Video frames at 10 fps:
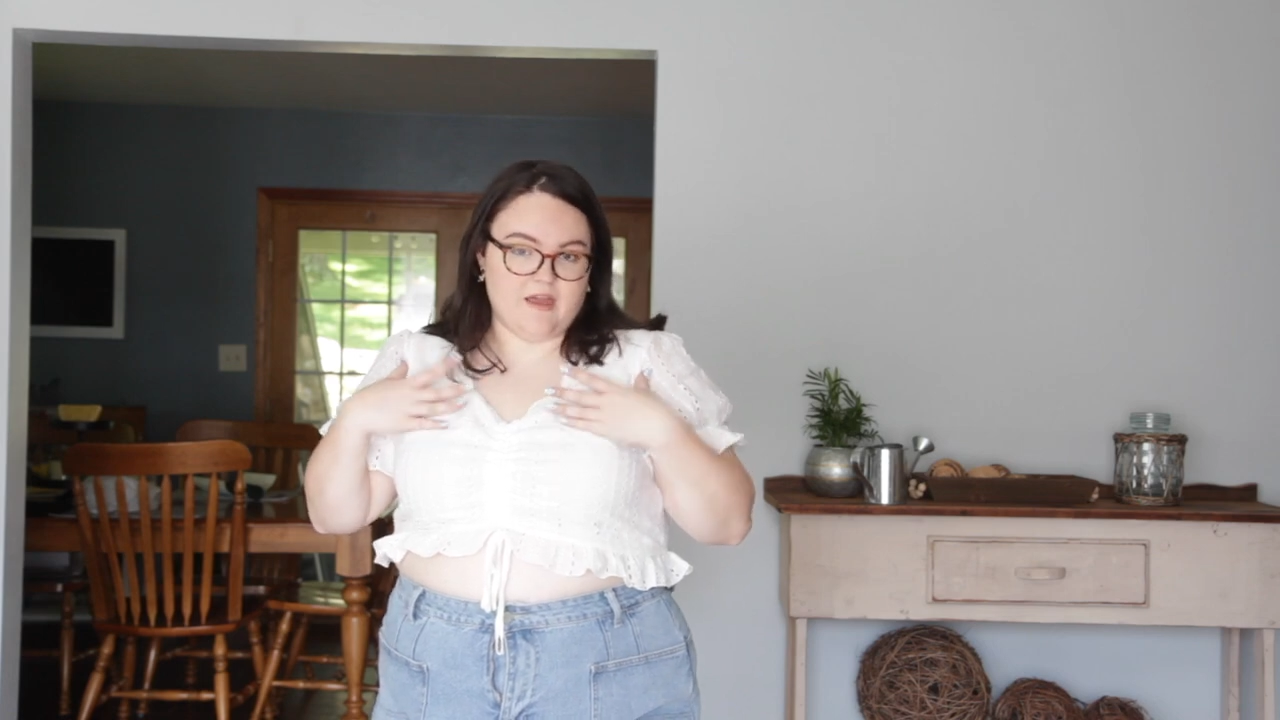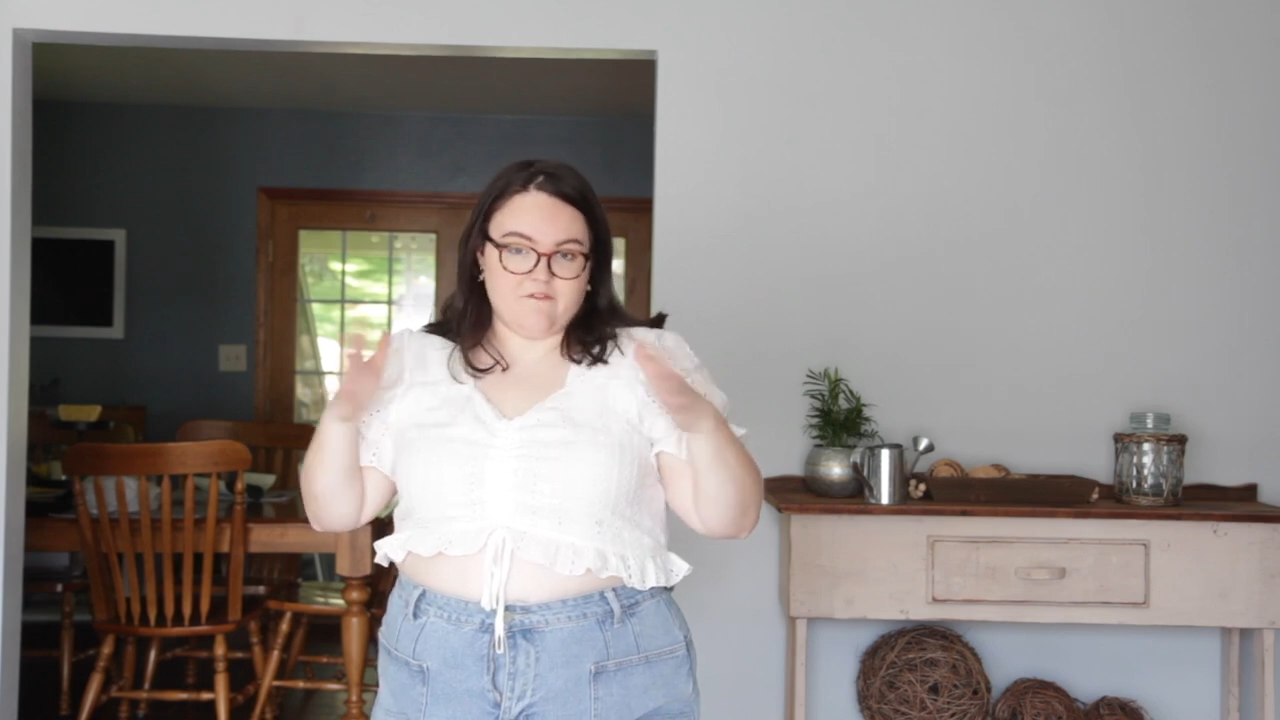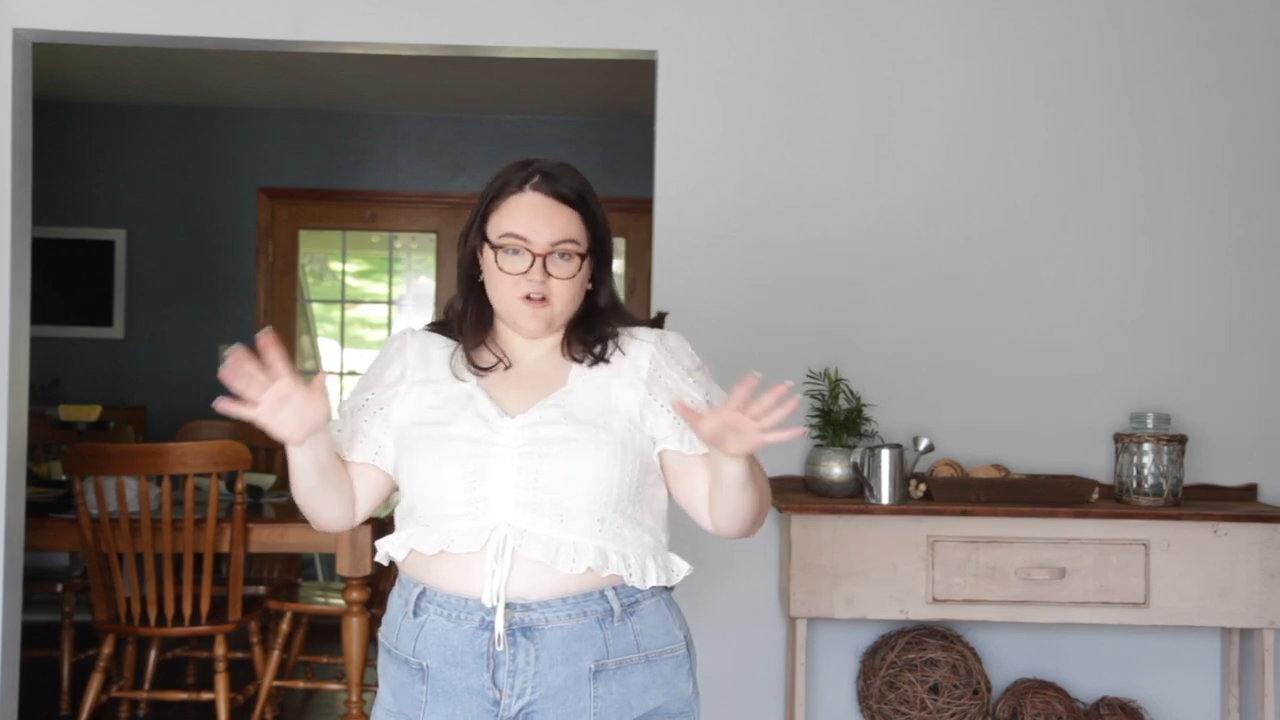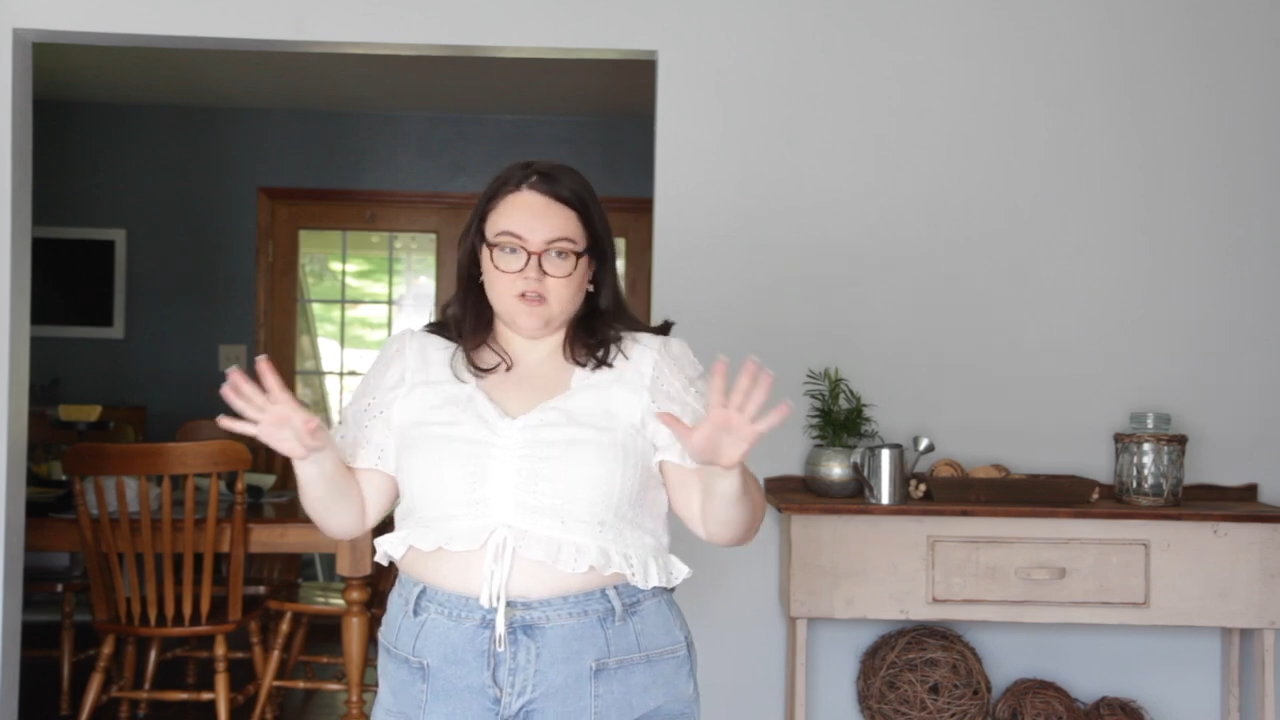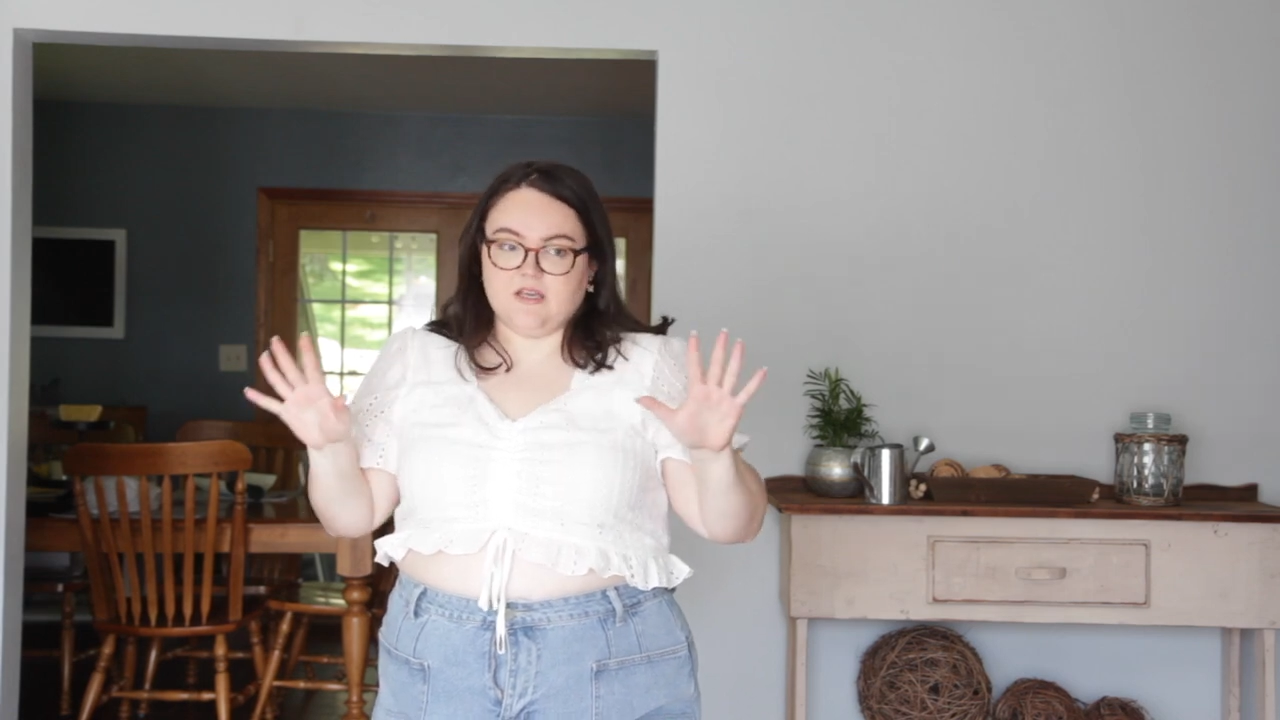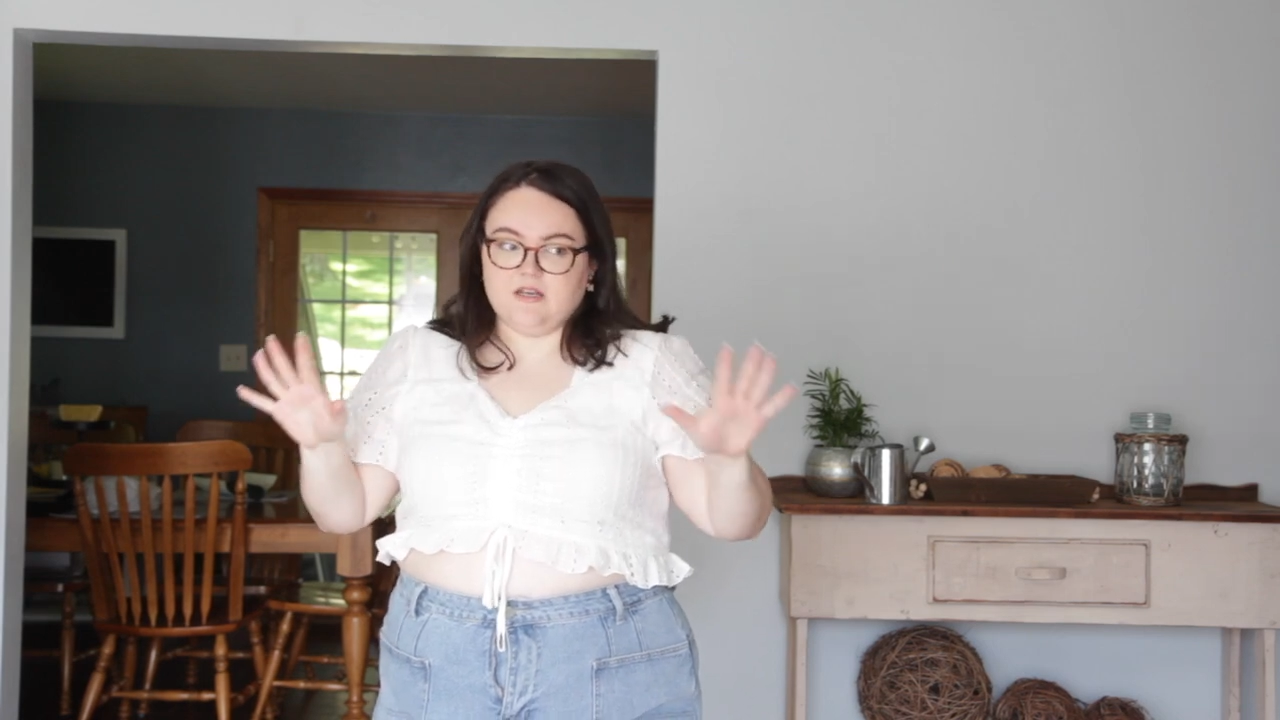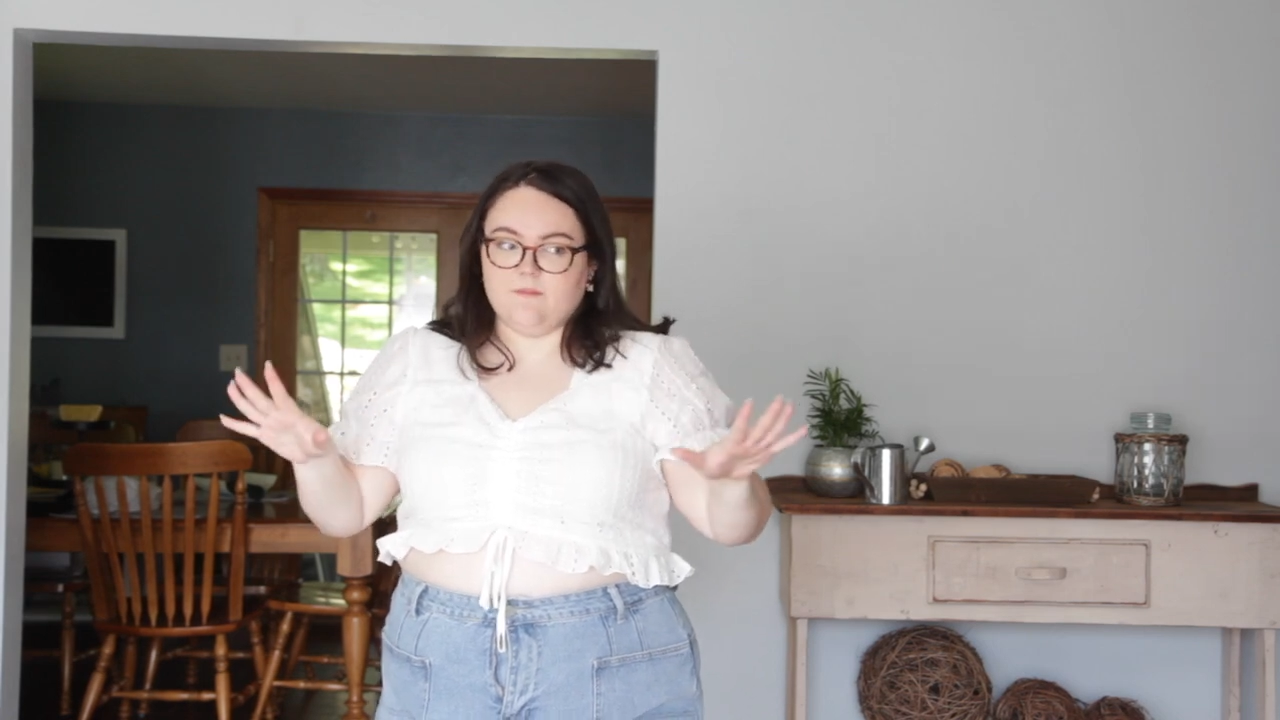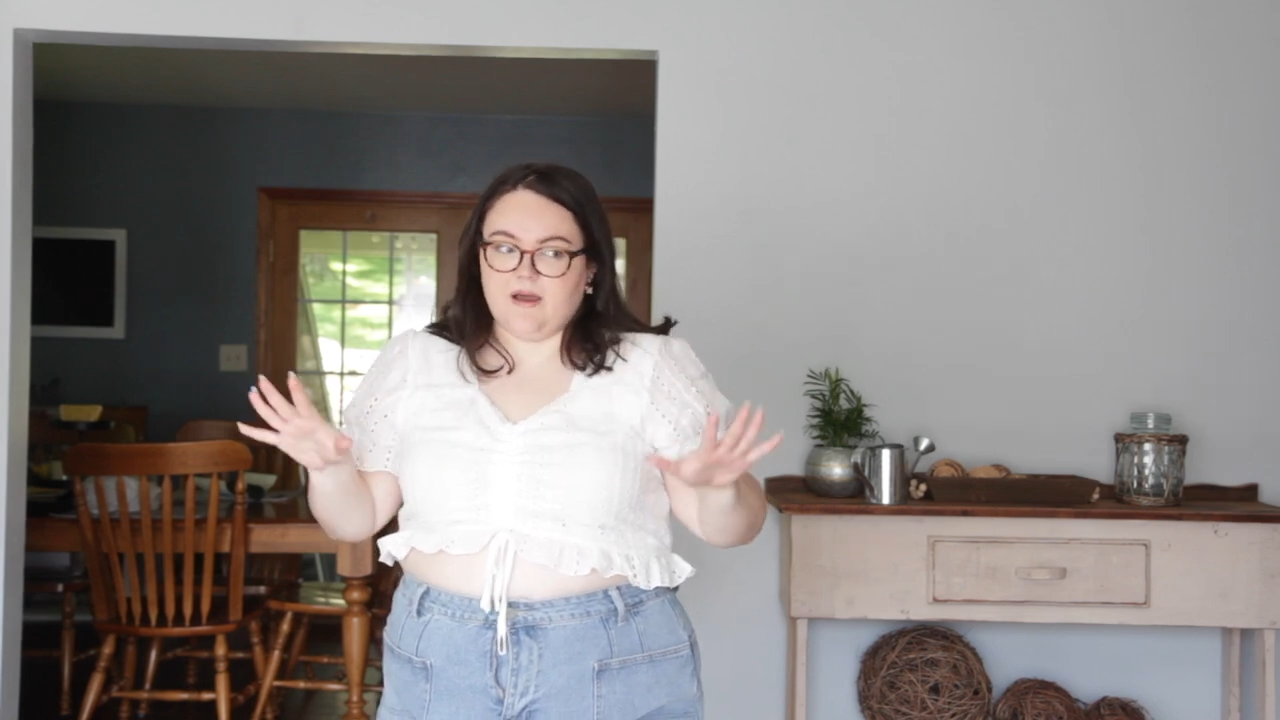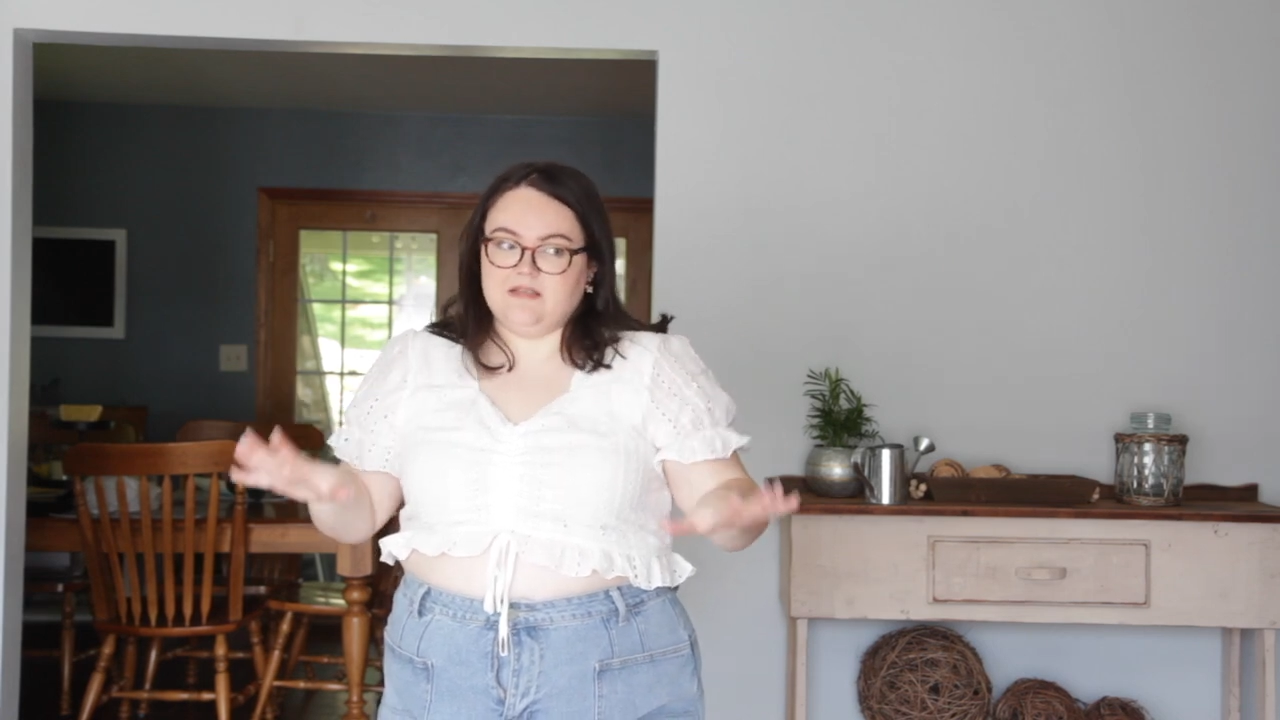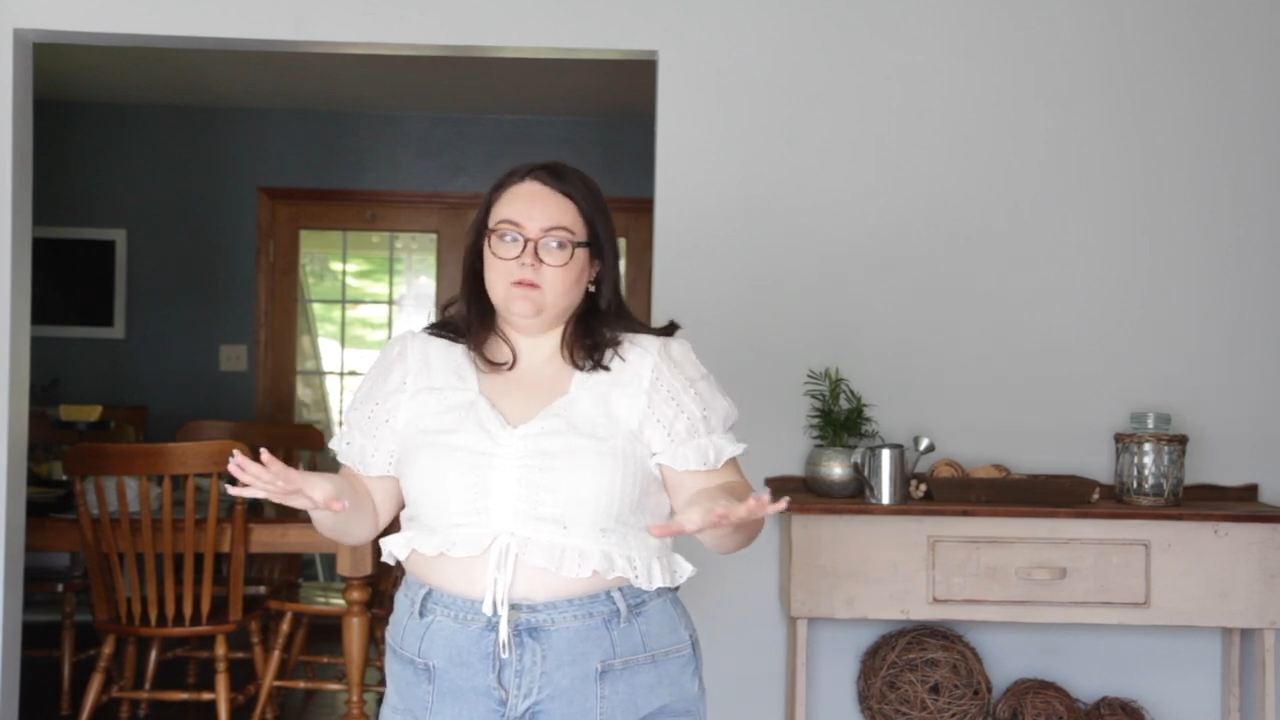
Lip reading: if you're looking to buy